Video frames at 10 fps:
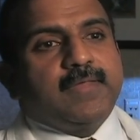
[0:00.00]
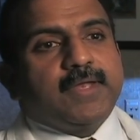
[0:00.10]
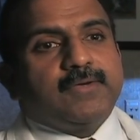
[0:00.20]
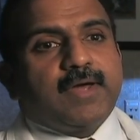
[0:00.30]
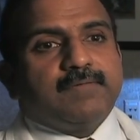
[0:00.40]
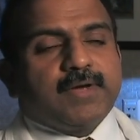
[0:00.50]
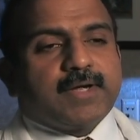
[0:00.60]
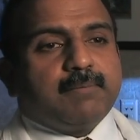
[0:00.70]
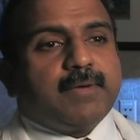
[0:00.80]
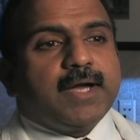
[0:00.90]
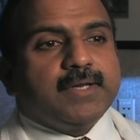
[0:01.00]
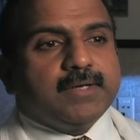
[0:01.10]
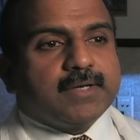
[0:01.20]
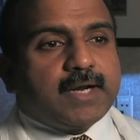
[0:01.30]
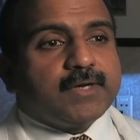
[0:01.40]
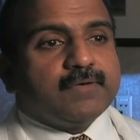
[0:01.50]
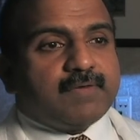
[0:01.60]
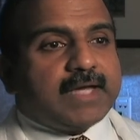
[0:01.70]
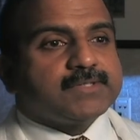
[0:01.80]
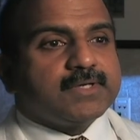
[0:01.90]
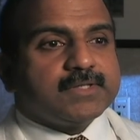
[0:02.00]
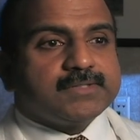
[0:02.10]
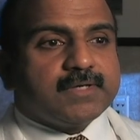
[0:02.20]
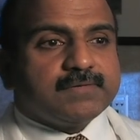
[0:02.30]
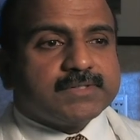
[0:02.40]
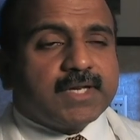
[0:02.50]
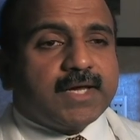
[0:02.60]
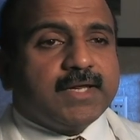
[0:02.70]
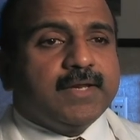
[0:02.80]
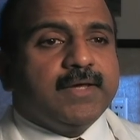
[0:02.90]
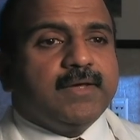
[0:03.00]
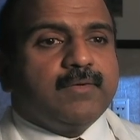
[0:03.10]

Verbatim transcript: that you have a combined cardiovascular service line